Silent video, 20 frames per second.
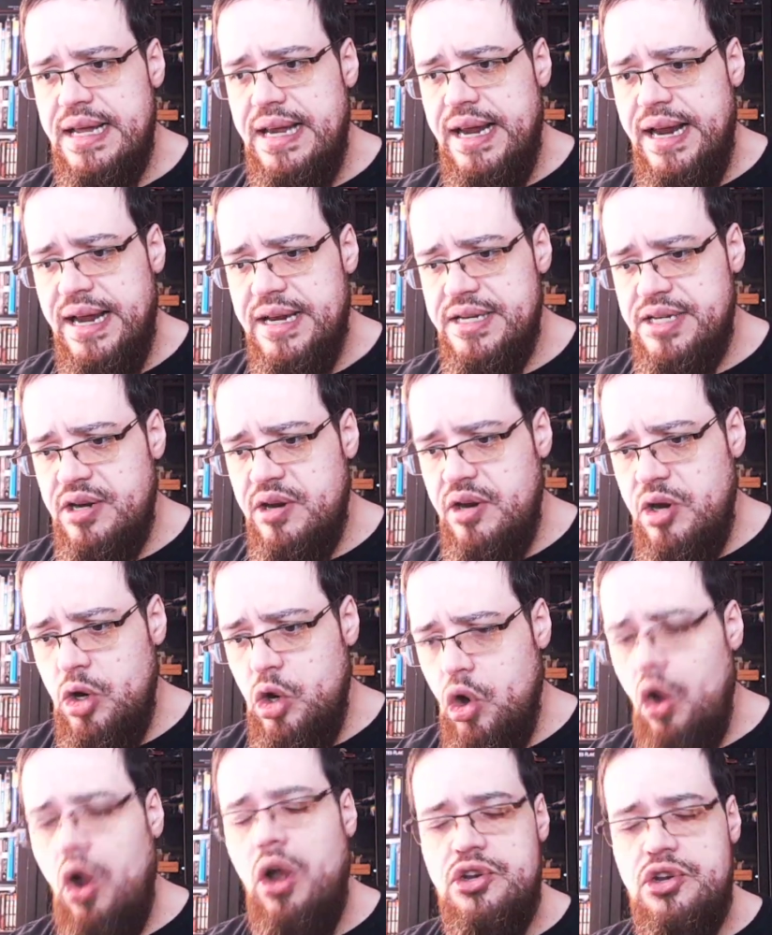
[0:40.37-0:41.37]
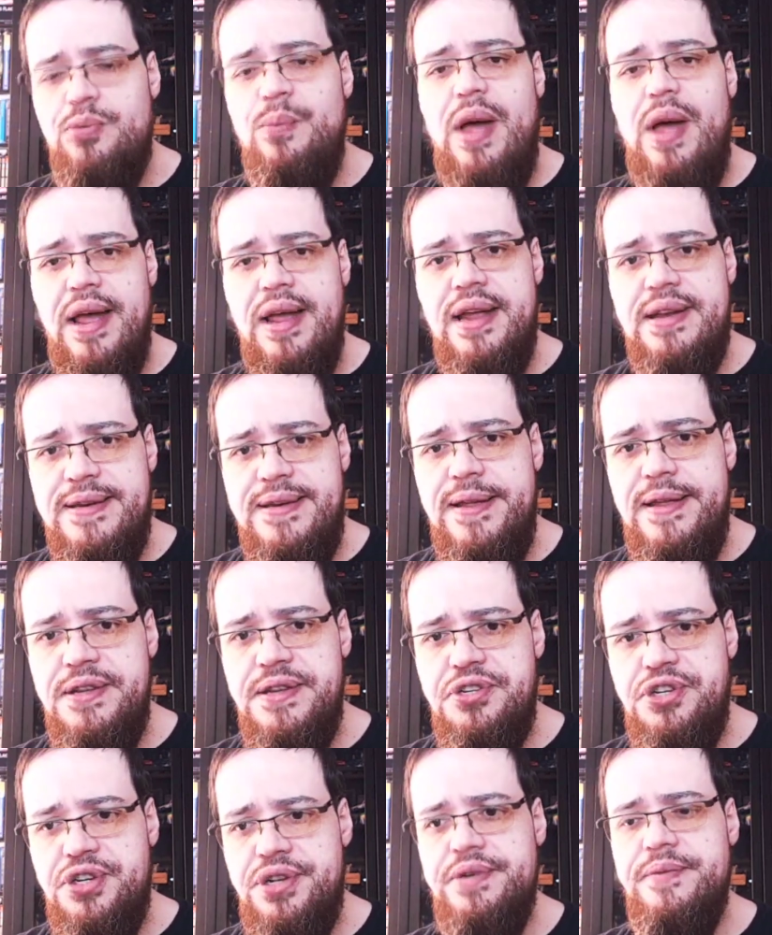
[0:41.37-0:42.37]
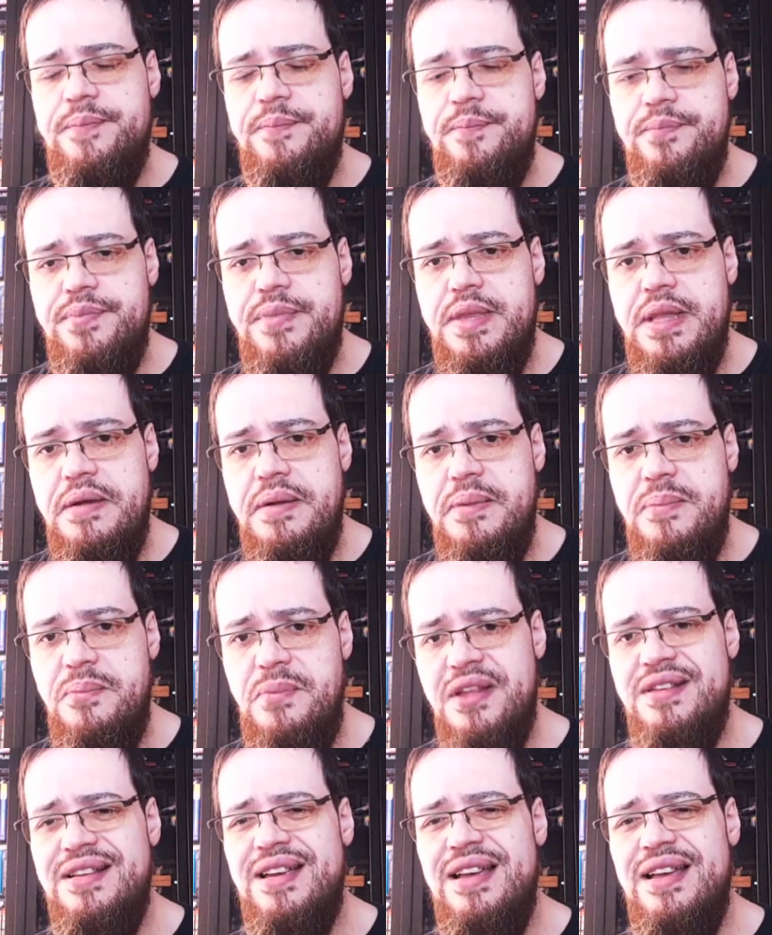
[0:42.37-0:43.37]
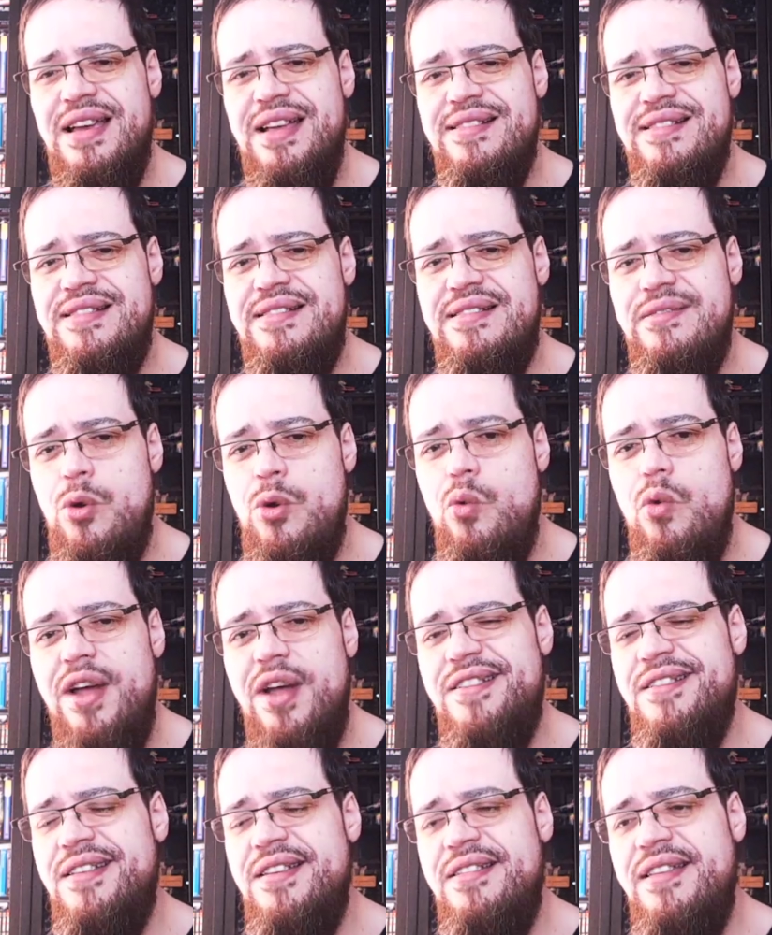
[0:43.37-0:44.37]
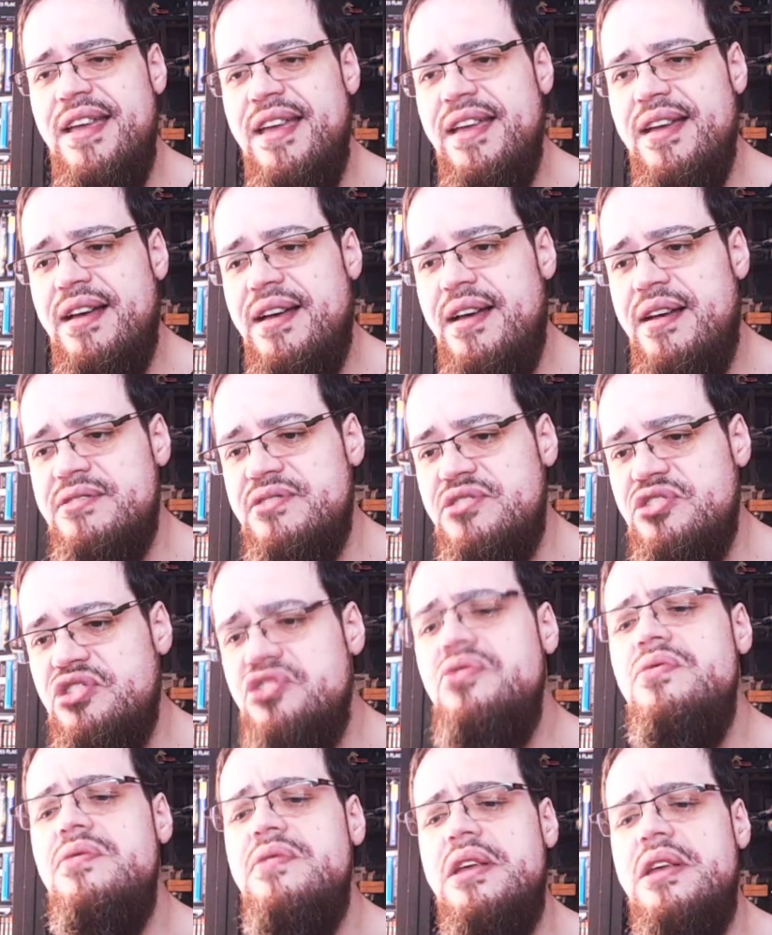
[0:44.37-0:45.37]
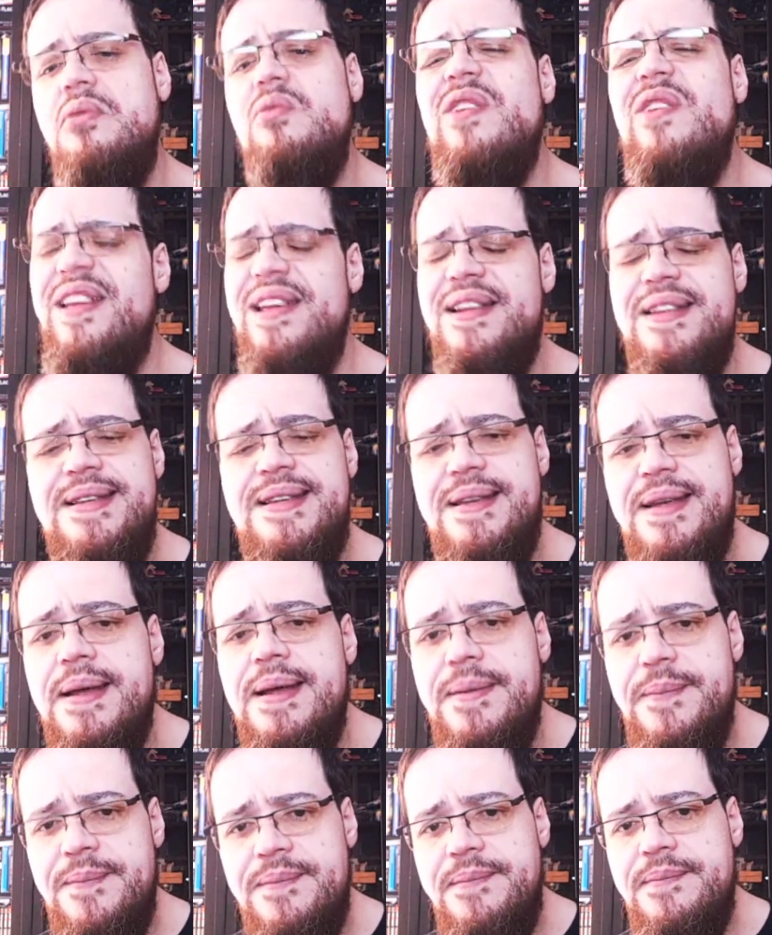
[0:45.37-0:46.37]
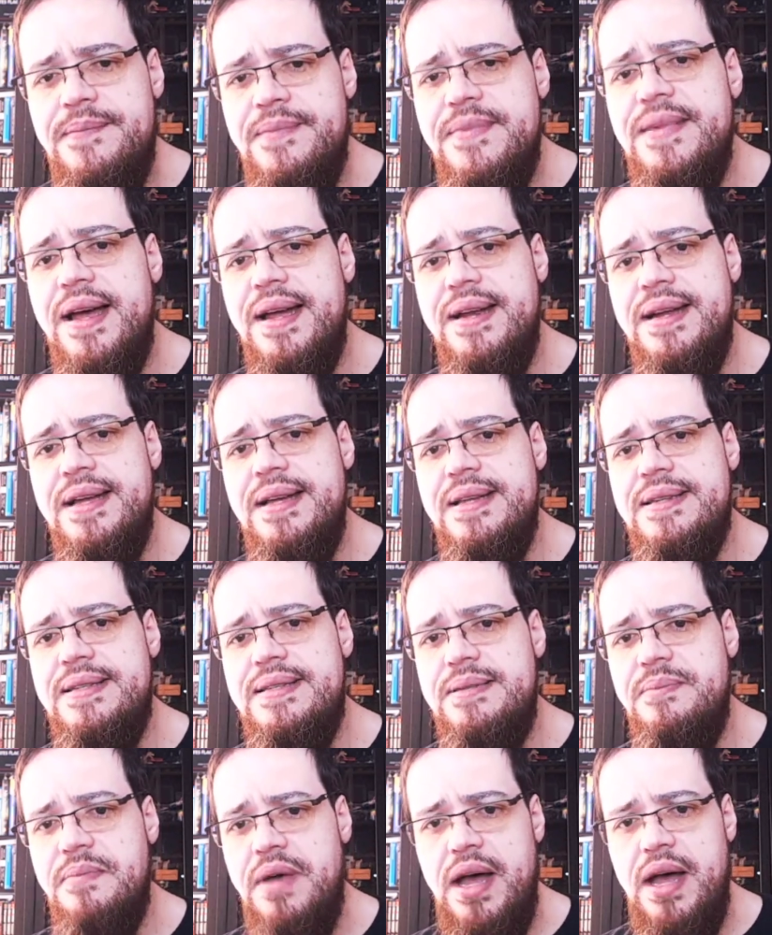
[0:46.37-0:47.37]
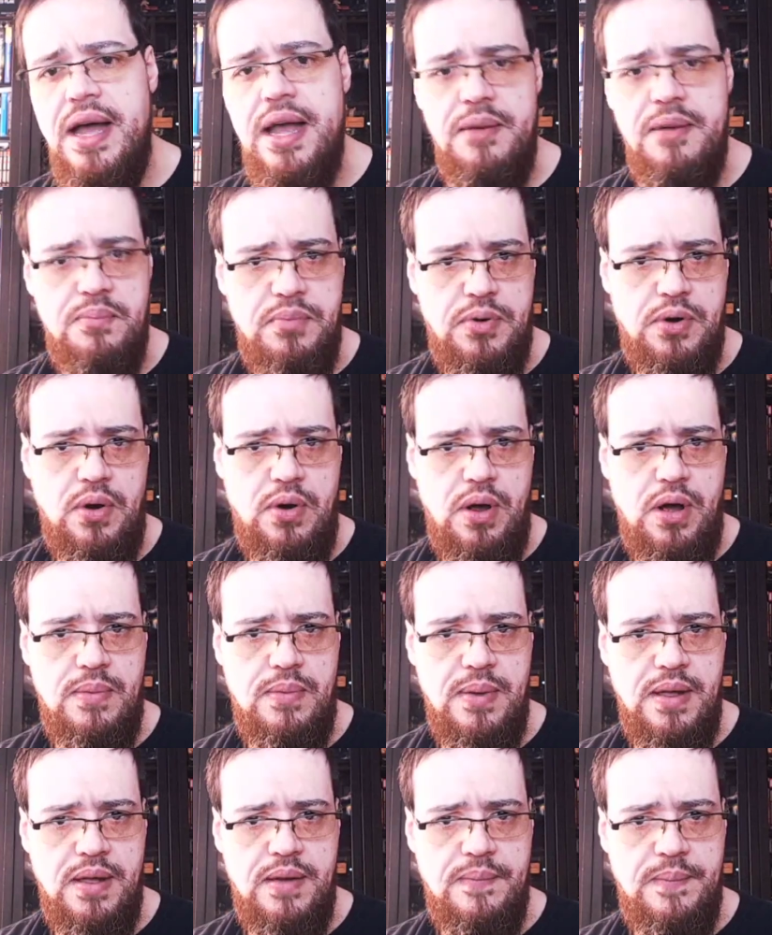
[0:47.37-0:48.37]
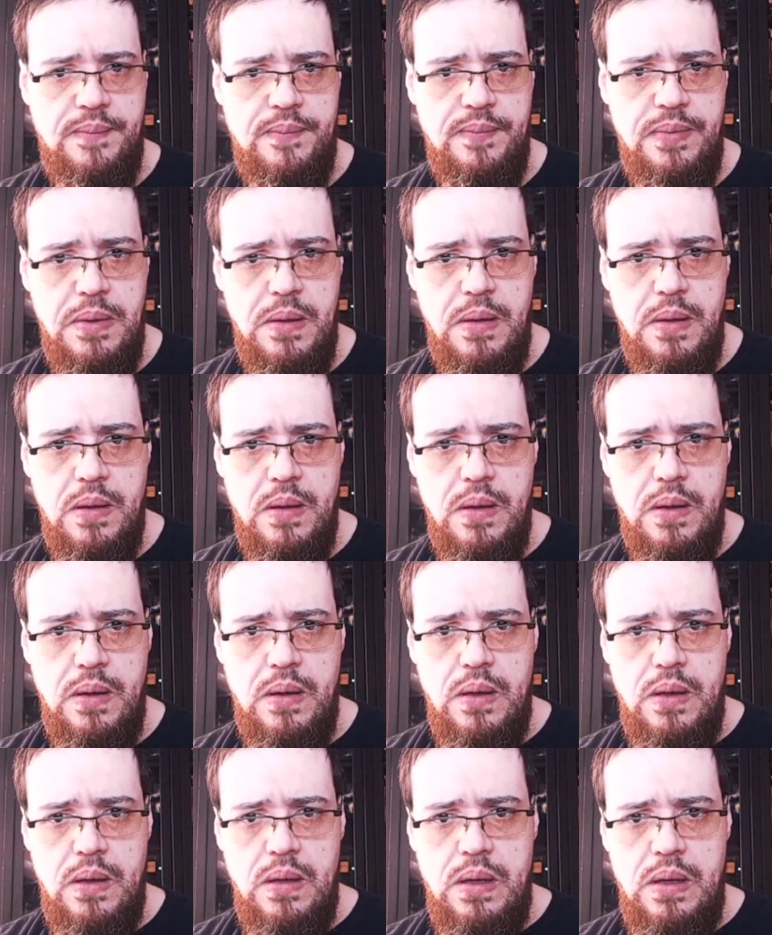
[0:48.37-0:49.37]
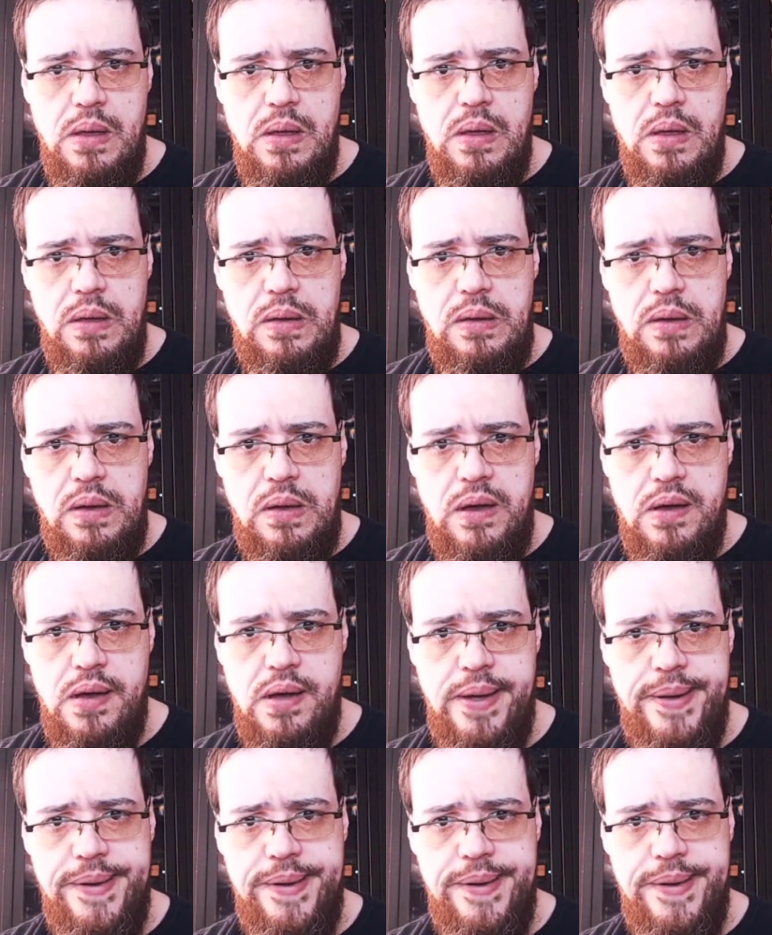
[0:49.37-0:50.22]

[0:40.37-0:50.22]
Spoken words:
It caught my attention. But it's what they are doing with it. That is my problem. Yeah.